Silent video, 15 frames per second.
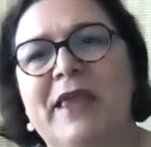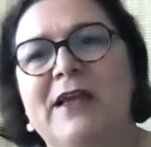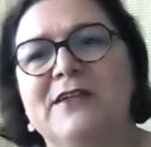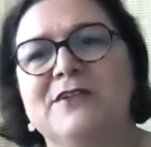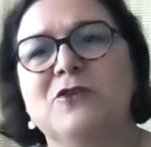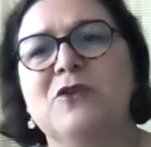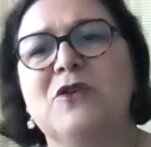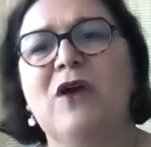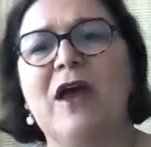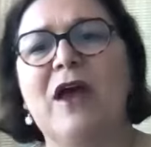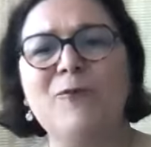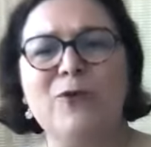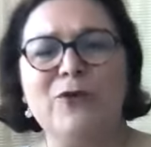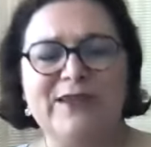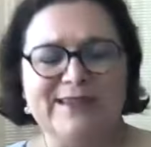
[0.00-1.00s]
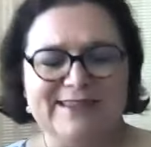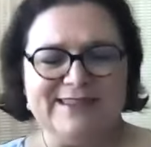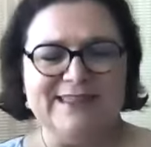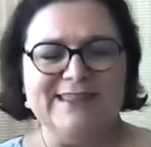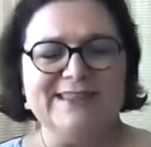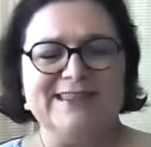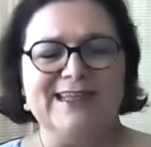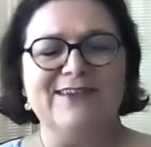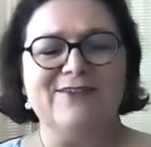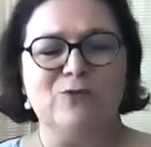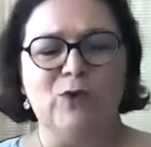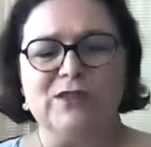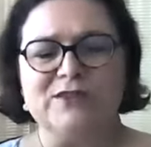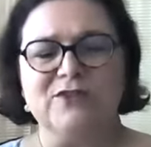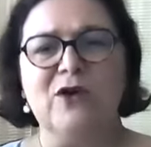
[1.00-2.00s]
So the employee sees that
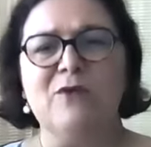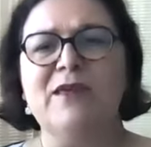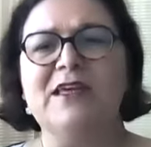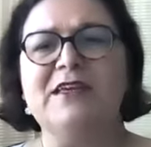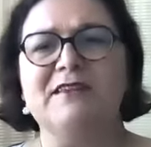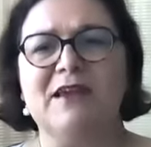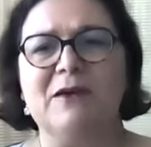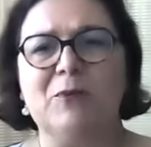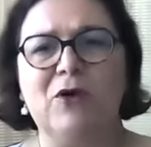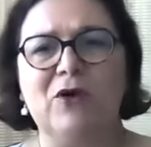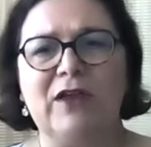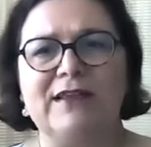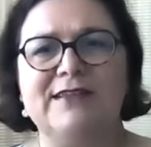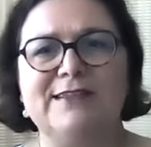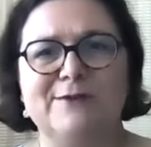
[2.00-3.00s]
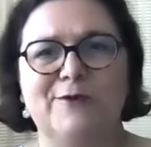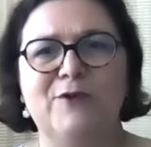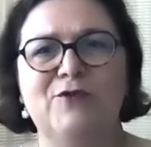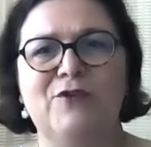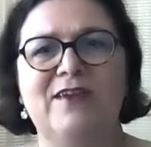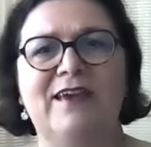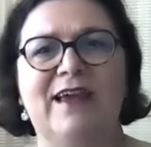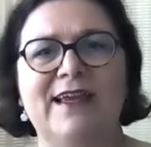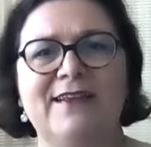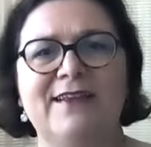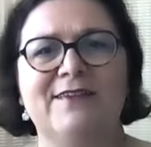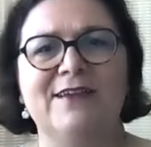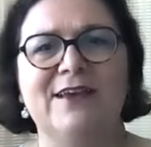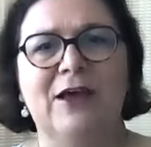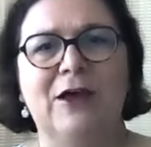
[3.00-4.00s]
what's coming in their pocket is 58,